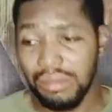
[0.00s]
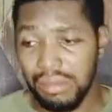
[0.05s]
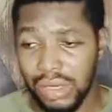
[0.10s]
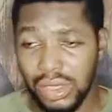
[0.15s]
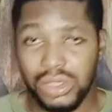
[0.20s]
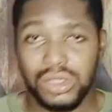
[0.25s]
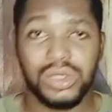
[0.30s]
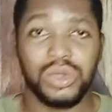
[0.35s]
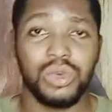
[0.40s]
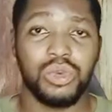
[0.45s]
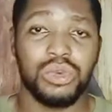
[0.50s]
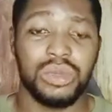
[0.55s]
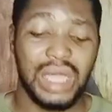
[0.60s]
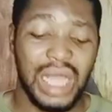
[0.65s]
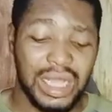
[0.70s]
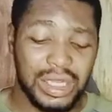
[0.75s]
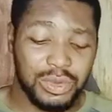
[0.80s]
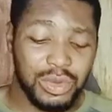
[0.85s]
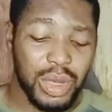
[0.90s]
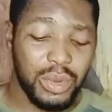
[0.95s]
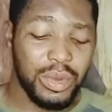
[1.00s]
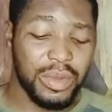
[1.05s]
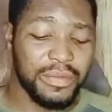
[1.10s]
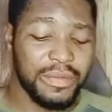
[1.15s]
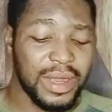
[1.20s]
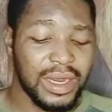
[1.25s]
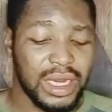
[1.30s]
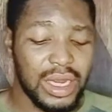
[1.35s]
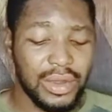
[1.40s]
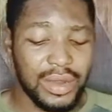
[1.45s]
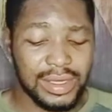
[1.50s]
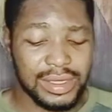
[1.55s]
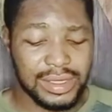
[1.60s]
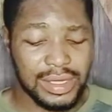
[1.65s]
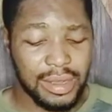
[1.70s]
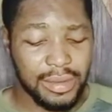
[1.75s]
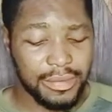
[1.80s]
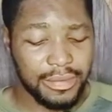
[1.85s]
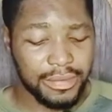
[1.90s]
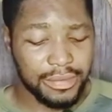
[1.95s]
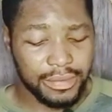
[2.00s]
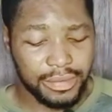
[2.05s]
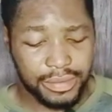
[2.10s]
but that's where we find ourselves.